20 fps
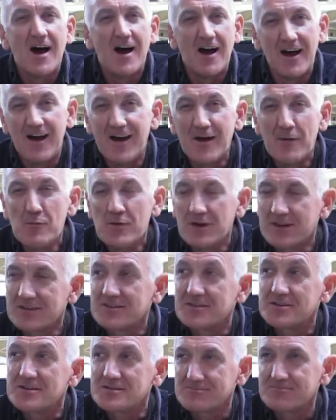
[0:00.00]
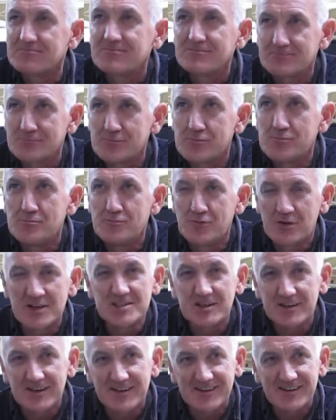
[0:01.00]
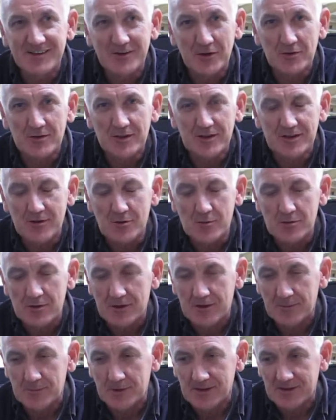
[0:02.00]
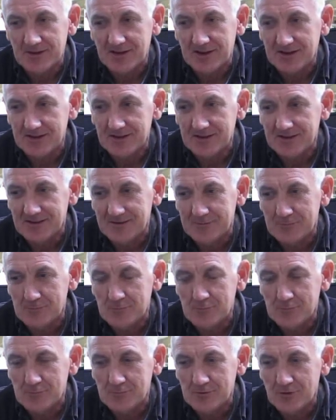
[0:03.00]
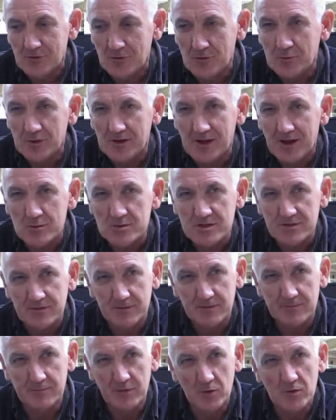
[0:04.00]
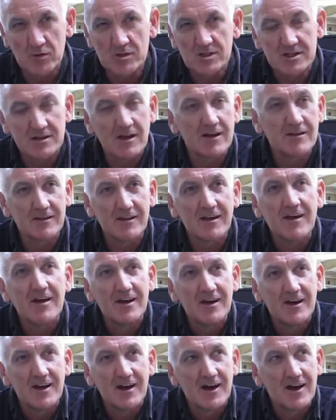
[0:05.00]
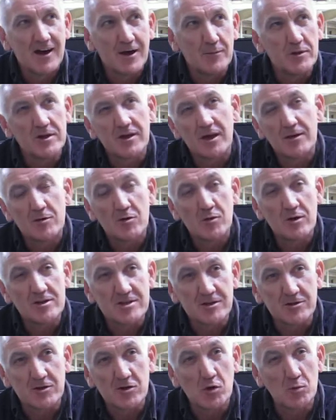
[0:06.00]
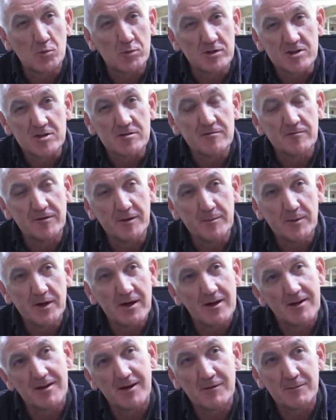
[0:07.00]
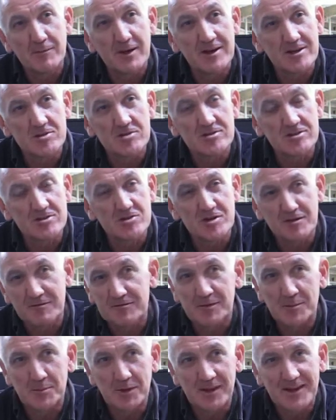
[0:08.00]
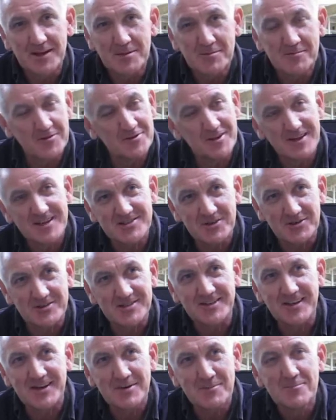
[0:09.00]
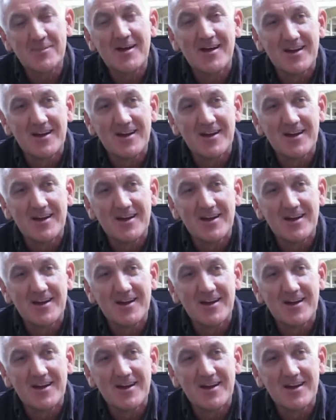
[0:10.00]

It's pretty early on, you know. I mean, I grew up in a house full of brothers, and I became quite an accomplished fibber and managed to shift the blame for things onto them.